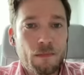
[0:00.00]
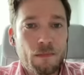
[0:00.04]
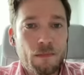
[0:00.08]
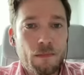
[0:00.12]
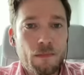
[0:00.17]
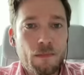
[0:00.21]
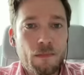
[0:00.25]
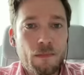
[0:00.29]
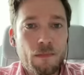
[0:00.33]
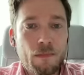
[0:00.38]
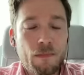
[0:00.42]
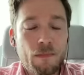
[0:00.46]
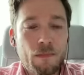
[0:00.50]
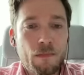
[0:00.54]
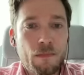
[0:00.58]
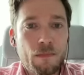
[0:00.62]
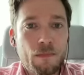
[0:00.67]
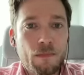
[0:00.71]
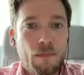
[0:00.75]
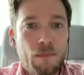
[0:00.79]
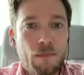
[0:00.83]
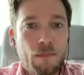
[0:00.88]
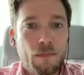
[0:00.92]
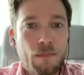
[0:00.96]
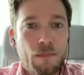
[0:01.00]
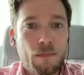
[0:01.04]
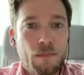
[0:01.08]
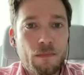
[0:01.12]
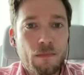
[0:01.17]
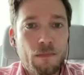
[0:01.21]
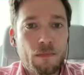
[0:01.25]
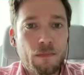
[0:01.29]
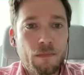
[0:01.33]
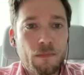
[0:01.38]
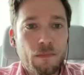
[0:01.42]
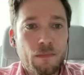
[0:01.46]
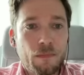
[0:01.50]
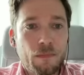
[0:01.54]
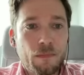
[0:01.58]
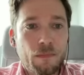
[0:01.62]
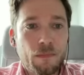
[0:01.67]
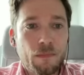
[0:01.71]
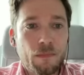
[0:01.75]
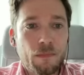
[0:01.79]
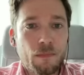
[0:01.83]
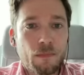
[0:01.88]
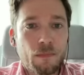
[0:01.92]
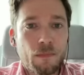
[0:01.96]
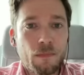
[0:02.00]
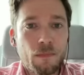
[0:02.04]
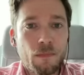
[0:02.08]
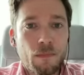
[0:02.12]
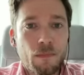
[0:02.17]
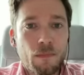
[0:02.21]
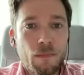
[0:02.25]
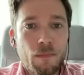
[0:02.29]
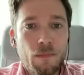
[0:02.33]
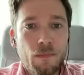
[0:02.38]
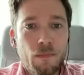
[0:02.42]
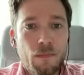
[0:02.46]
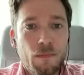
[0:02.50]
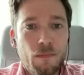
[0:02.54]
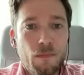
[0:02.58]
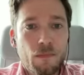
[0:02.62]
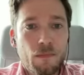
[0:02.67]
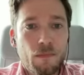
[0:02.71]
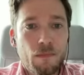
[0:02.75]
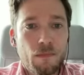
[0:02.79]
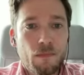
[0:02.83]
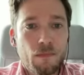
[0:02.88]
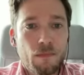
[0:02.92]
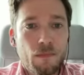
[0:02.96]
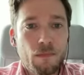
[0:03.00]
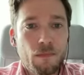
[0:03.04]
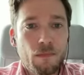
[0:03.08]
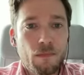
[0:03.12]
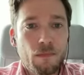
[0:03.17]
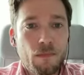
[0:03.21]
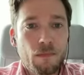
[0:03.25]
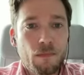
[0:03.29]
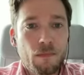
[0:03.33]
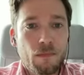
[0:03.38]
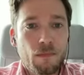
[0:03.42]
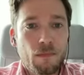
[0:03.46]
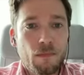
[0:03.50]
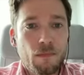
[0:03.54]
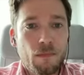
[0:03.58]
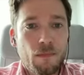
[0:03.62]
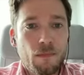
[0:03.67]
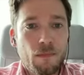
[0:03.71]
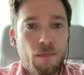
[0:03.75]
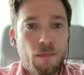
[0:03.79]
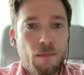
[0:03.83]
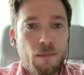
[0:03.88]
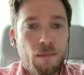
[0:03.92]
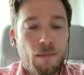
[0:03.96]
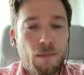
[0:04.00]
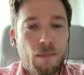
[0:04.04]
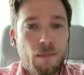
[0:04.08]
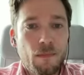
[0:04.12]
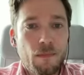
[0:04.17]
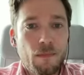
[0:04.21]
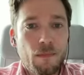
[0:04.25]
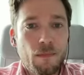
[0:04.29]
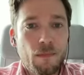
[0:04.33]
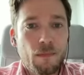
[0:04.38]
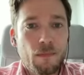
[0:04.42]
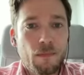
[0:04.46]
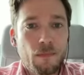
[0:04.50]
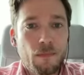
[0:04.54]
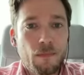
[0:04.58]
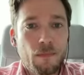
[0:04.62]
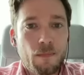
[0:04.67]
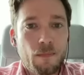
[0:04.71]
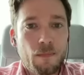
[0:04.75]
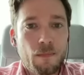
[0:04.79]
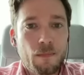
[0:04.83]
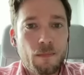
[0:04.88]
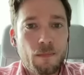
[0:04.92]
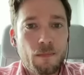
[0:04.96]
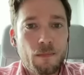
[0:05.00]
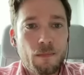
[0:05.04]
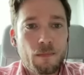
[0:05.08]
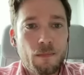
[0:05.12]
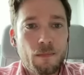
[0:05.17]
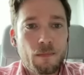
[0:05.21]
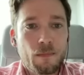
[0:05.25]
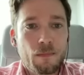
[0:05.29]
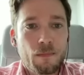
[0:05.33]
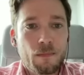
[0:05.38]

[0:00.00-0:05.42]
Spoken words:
(silent)